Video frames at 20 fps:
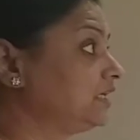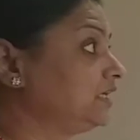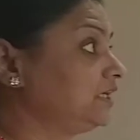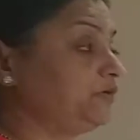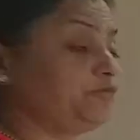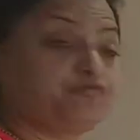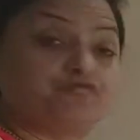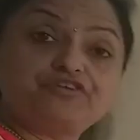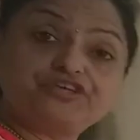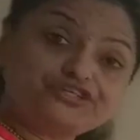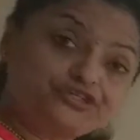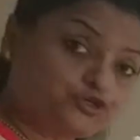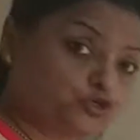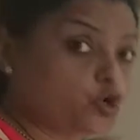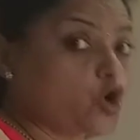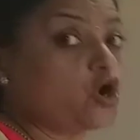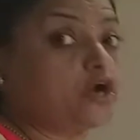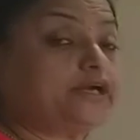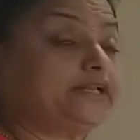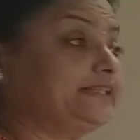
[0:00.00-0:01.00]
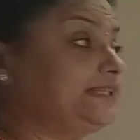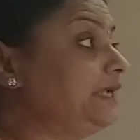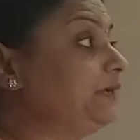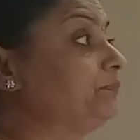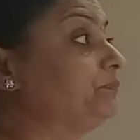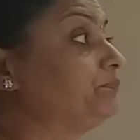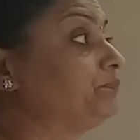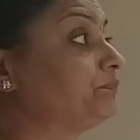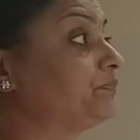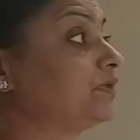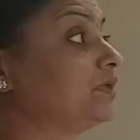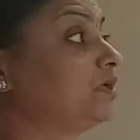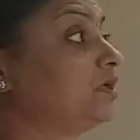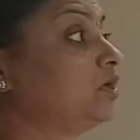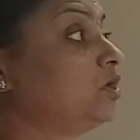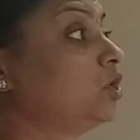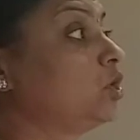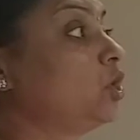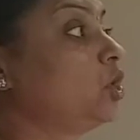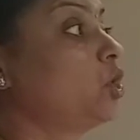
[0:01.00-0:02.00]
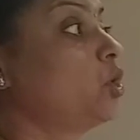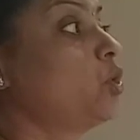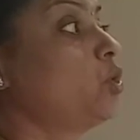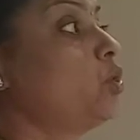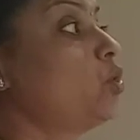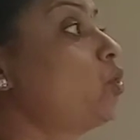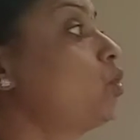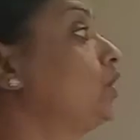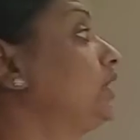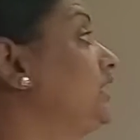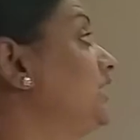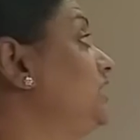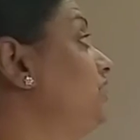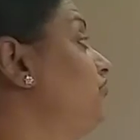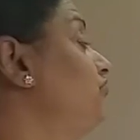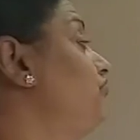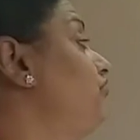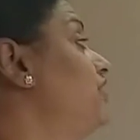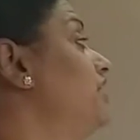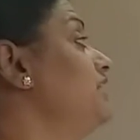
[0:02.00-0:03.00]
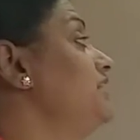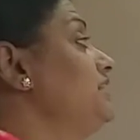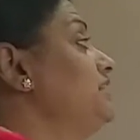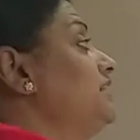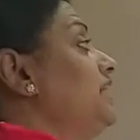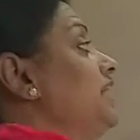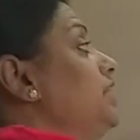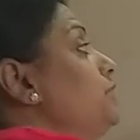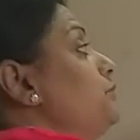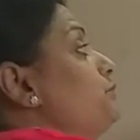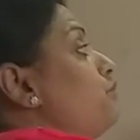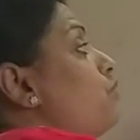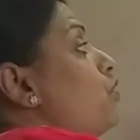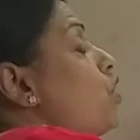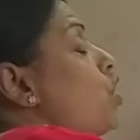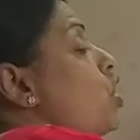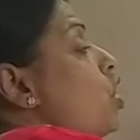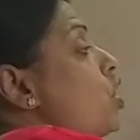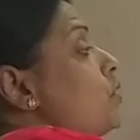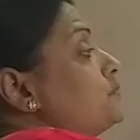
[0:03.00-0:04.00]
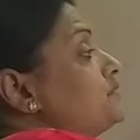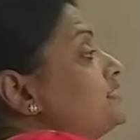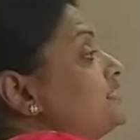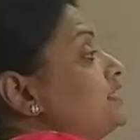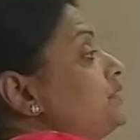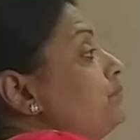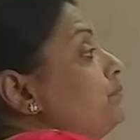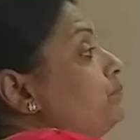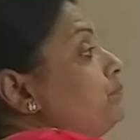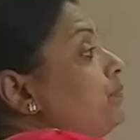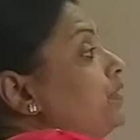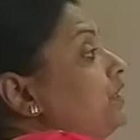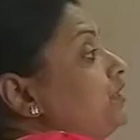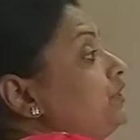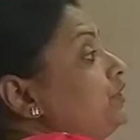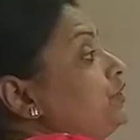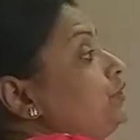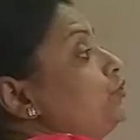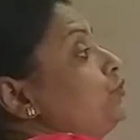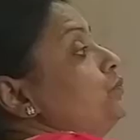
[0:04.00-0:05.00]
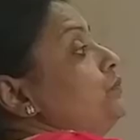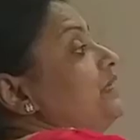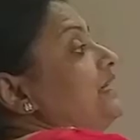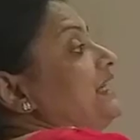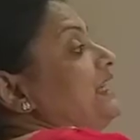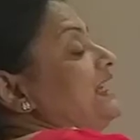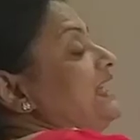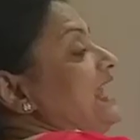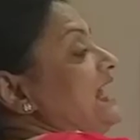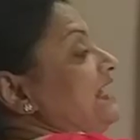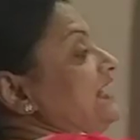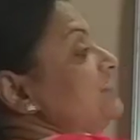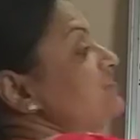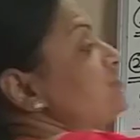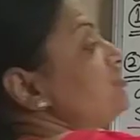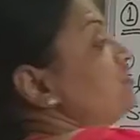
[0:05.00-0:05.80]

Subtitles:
If we stocked them, only one type of simple cubic lattice